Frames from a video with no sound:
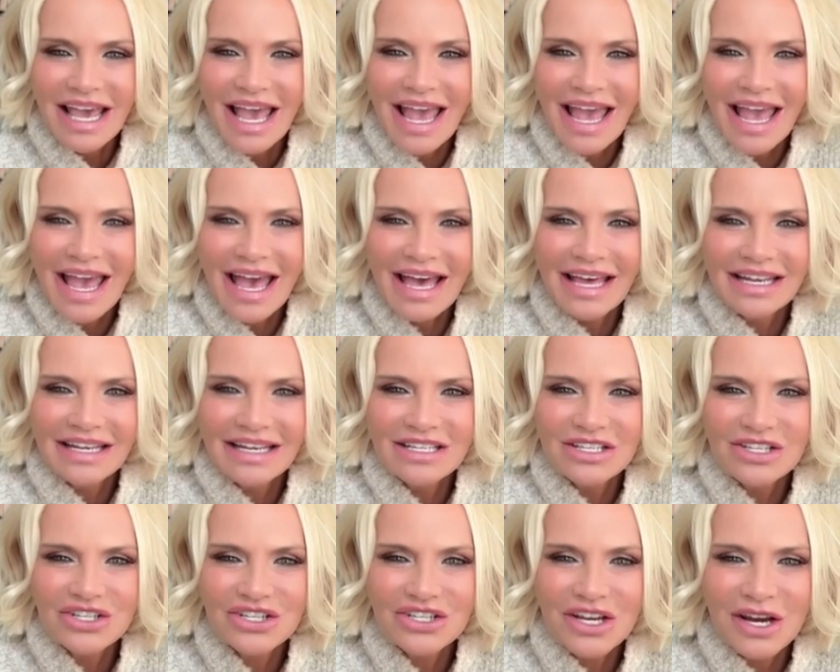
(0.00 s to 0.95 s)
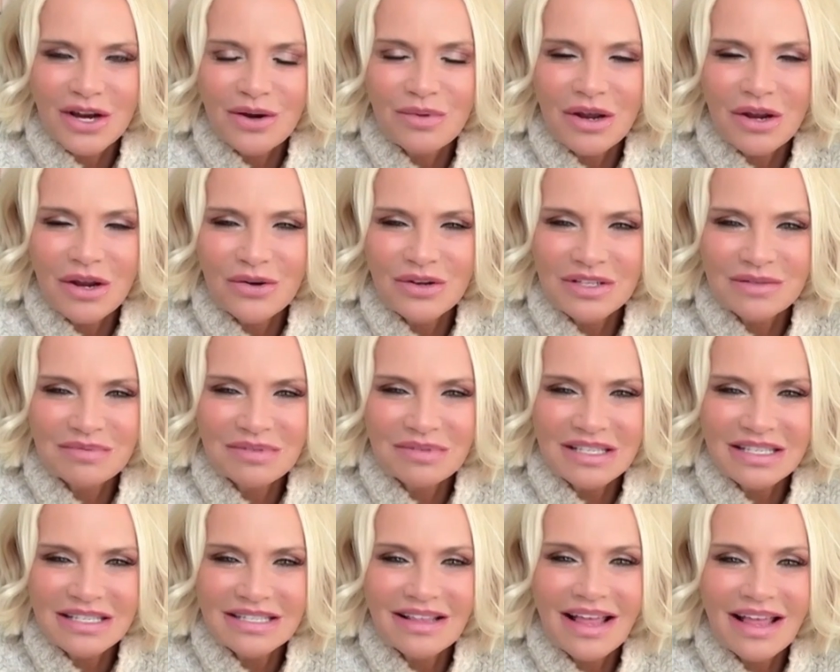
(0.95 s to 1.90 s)
and share what
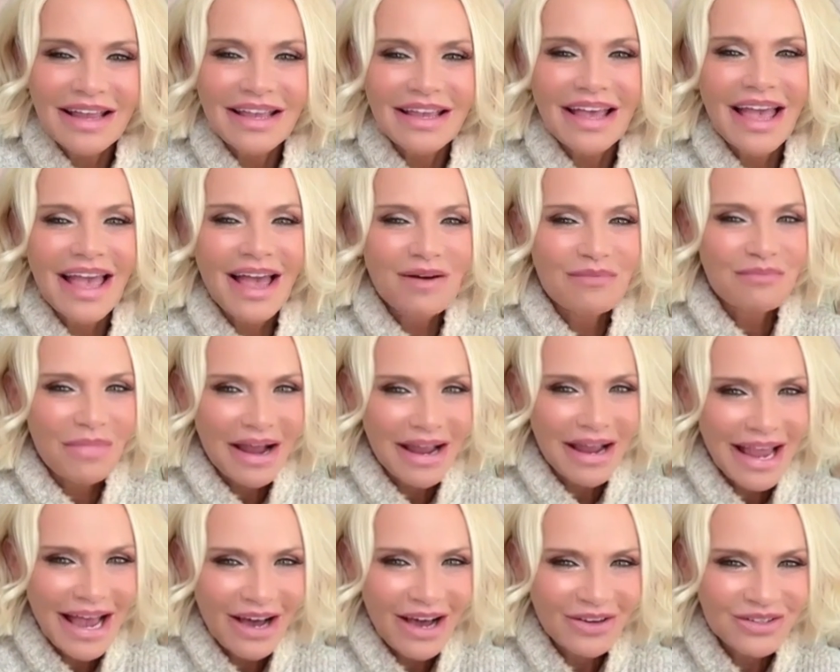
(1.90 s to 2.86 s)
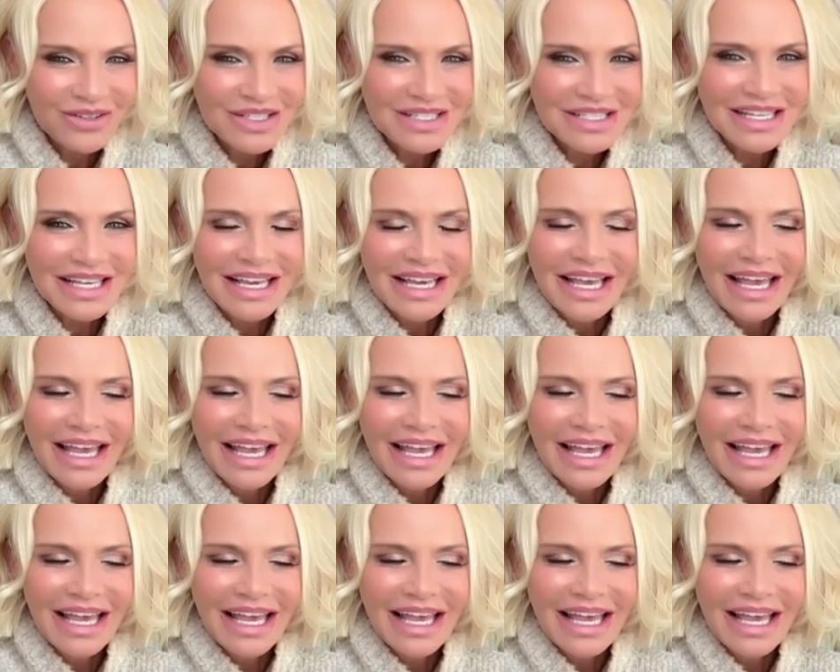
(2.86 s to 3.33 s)
Christmas is like at my house